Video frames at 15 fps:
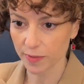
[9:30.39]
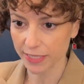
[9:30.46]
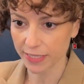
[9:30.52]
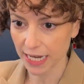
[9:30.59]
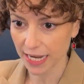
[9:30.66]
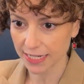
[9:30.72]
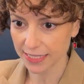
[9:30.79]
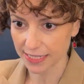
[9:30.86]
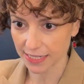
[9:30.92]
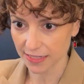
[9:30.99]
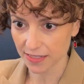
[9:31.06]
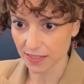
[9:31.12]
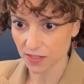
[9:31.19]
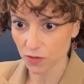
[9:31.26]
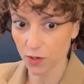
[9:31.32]
many
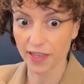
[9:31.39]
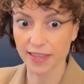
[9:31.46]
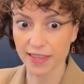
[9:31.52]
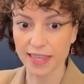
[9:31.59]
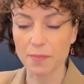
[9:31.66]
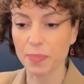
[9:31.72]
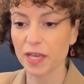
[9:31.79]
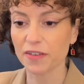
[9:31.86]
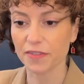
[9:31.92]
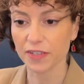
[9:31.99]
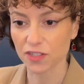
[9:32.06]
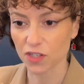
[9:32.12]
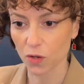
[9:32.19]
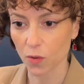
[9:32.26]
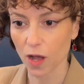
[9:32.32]
ideas or that they
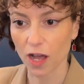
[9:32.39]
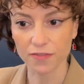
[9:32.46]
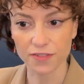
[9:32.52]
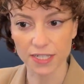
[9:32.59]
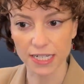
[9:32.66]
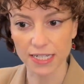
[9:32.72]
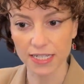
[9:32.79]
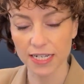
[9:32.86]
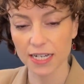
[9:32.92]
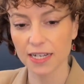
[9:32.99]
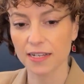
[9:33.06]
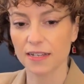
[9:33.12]
pivot so often.